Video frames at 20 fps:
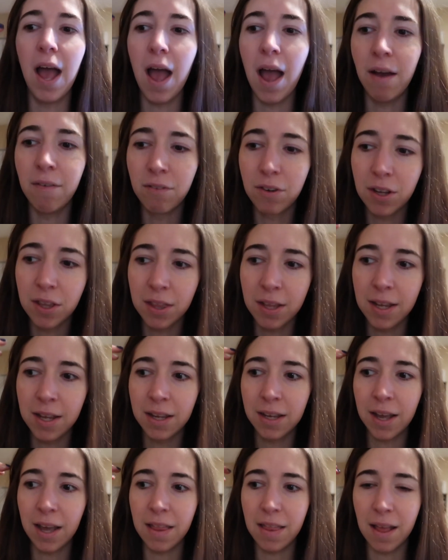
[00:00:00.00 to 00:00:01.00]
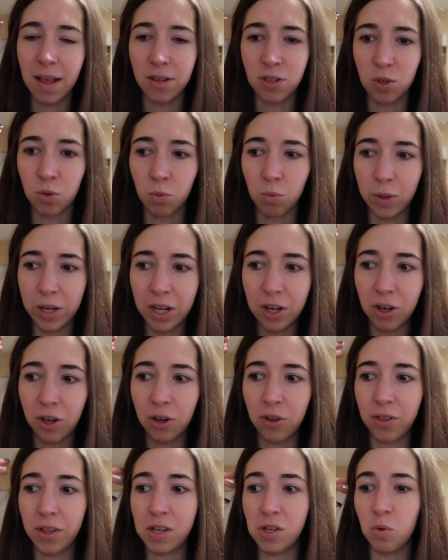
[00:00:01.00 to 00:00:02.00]
everything as a
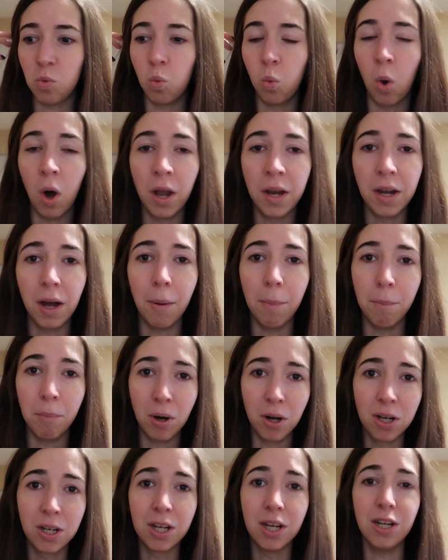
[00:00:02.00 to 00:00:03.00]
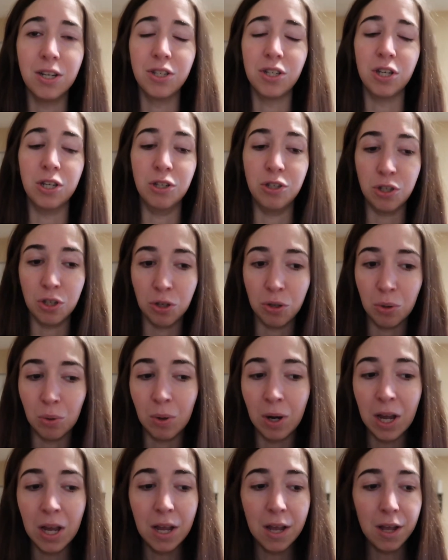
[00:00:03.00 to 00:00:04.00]
reader that you want a book to
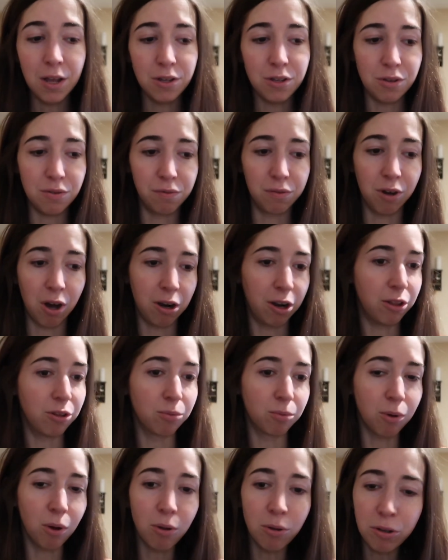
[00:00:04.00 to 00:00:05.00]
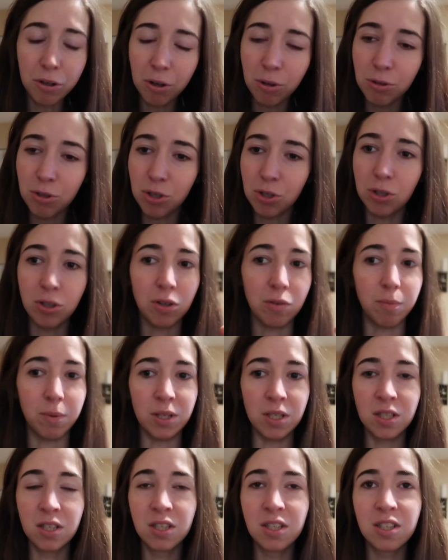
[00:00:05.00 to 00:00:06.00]
do. You've gone on the roller coaster, you've
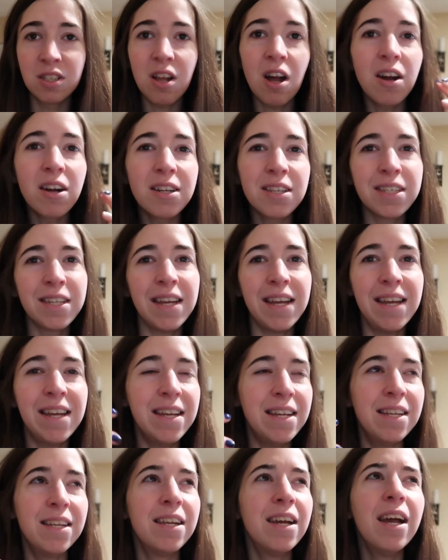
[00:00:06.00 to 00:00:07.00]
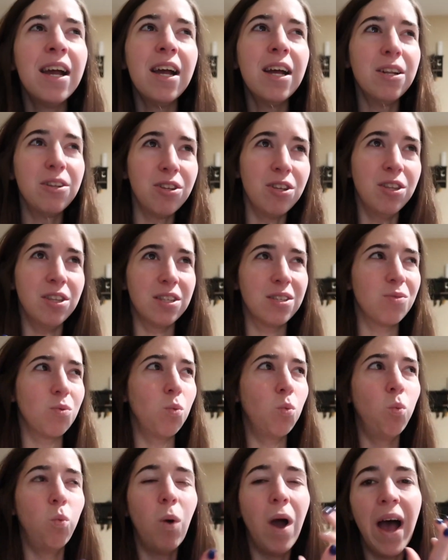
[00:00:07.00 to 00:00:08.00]
been sucked in to this
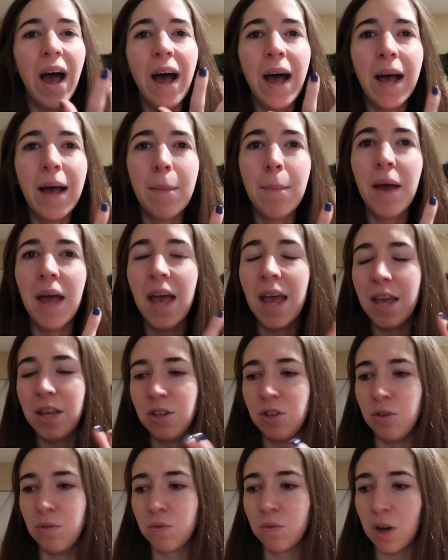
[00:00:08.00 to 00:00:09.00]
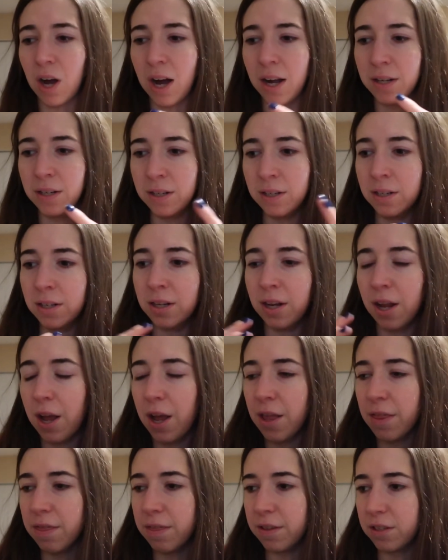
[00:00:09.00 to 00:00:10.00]
web, you've gotten
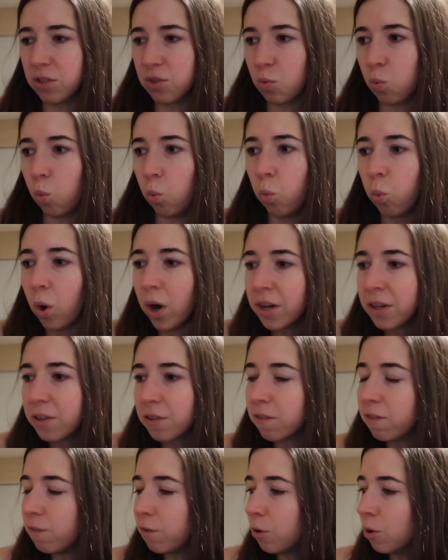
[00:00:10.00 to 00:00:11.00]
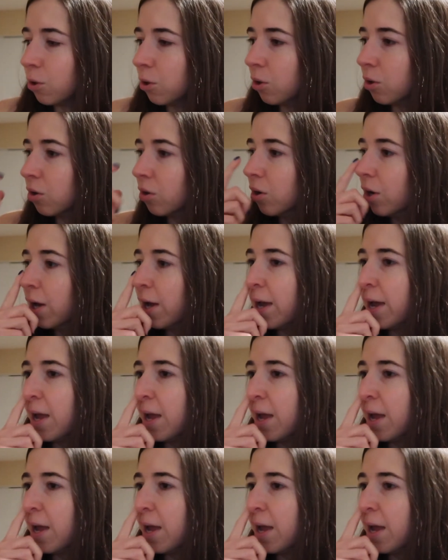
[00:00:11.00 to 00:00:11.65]
this wonderful